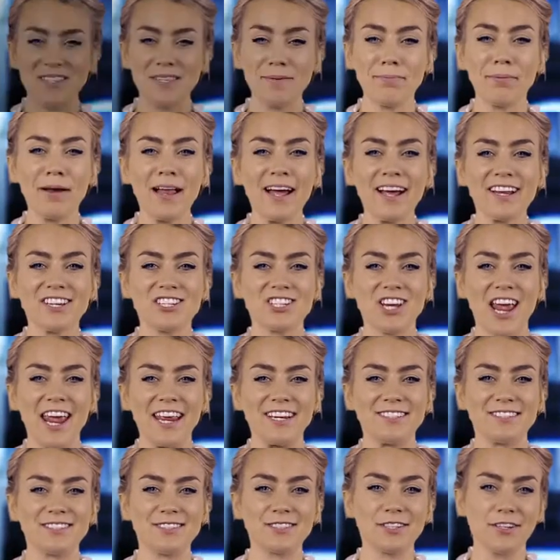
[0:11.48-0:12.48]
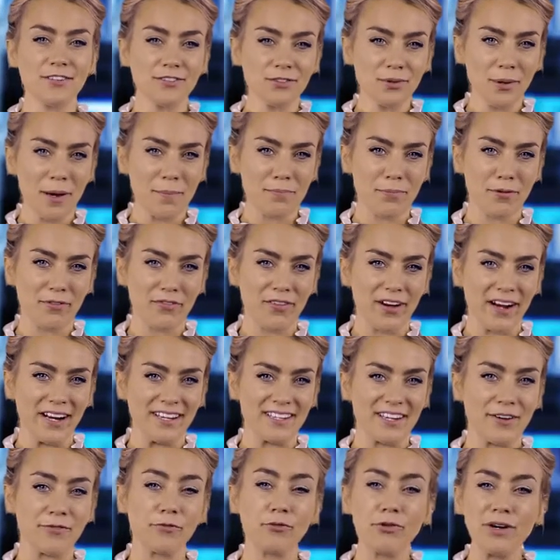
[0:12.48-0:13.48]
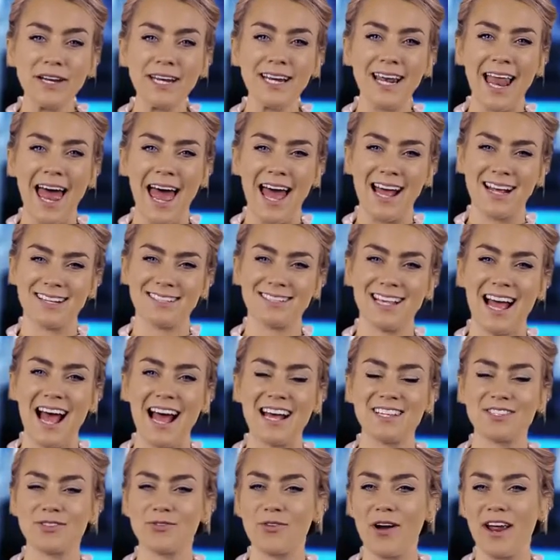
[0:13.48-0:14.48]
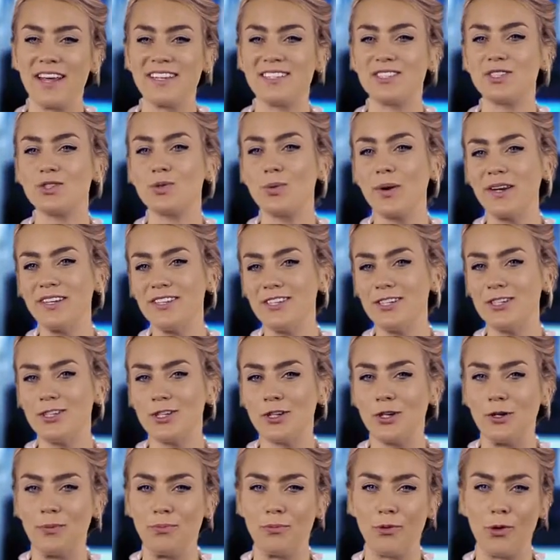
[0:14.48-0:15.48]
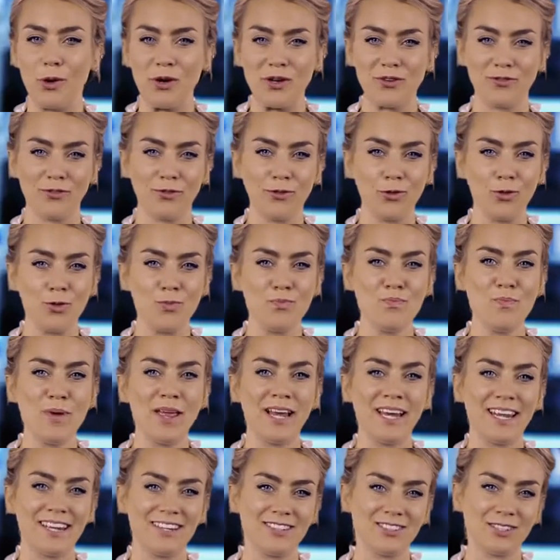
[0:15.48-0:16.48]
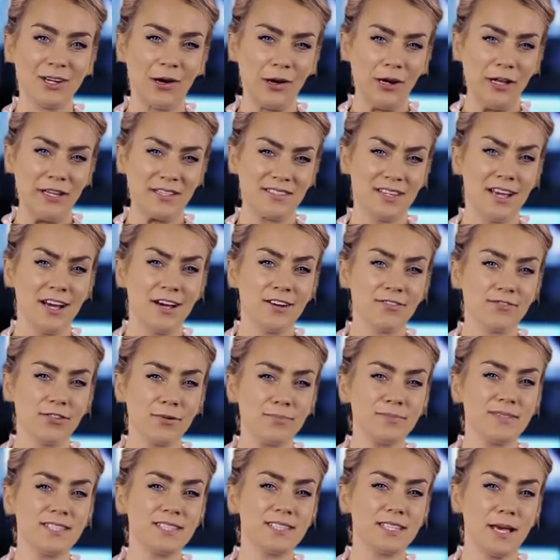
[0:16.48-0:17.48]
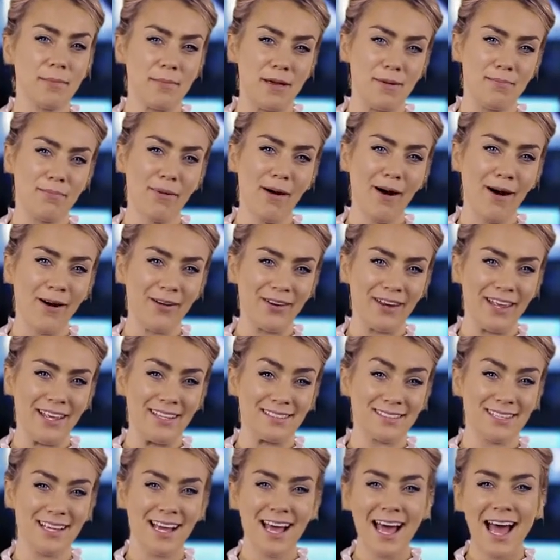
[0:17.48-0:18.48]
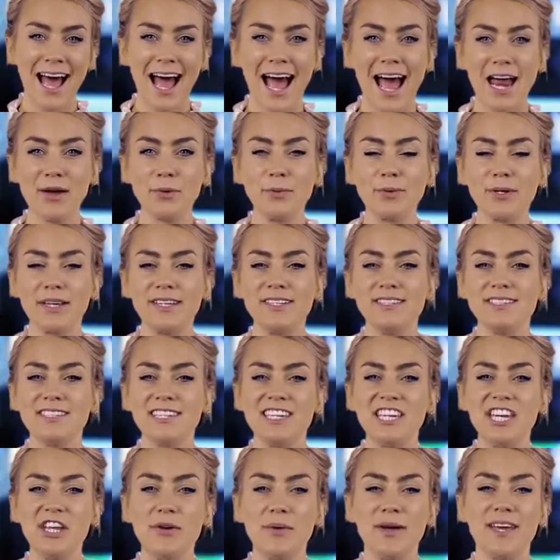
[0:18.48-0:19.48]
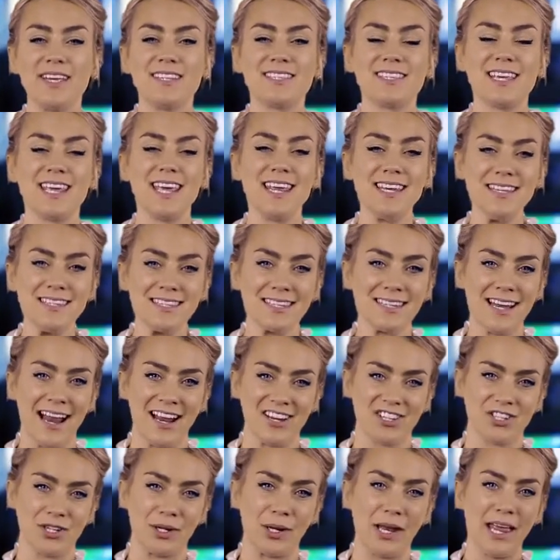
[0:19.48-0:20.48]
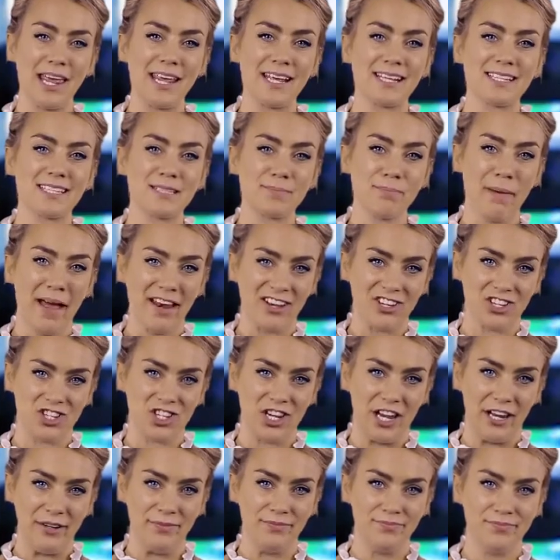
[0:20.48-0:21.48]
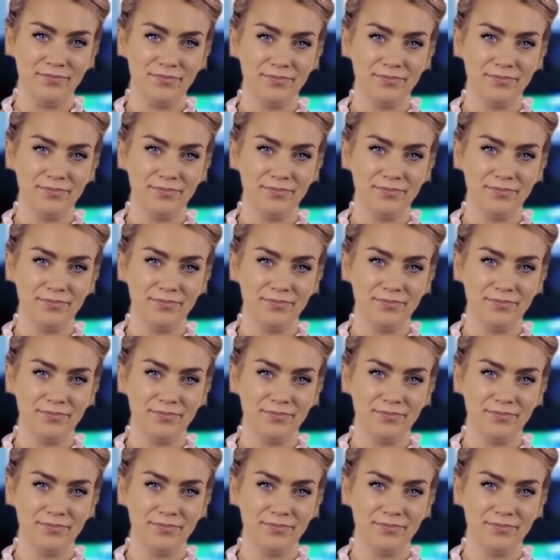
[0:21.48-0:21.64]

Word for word: Supply chain software provider Relex has raised $22.4 million from Summit Partners and will continue its international expansion.